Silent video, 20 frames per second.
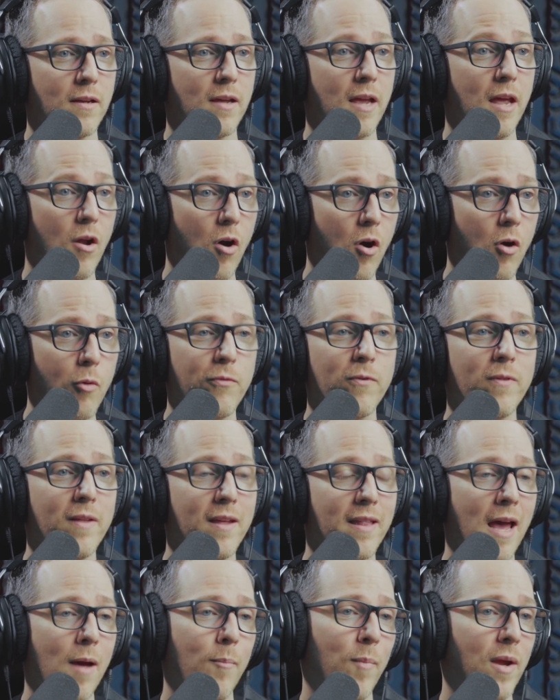And
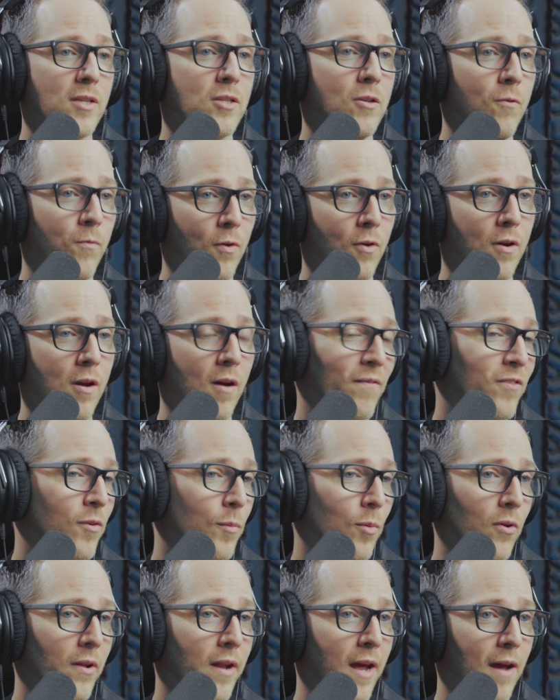hopefully that makes you feel
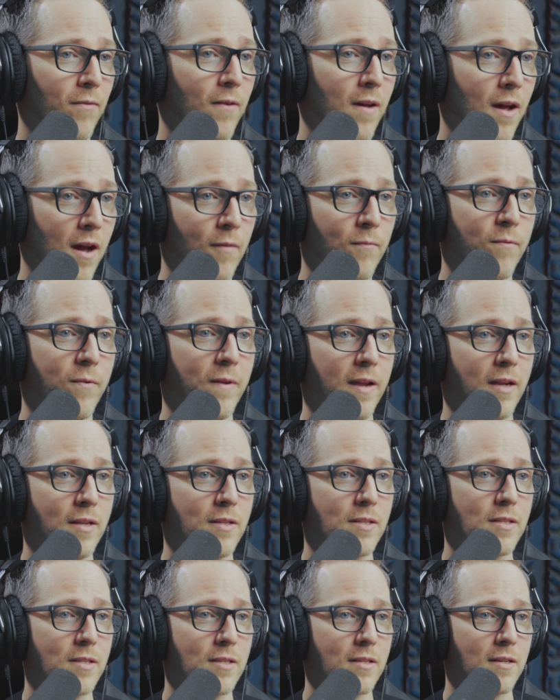comfortable and have
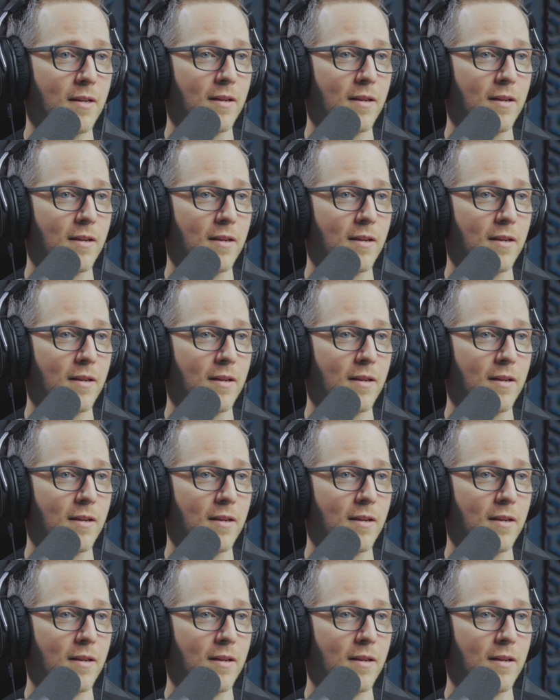confidence.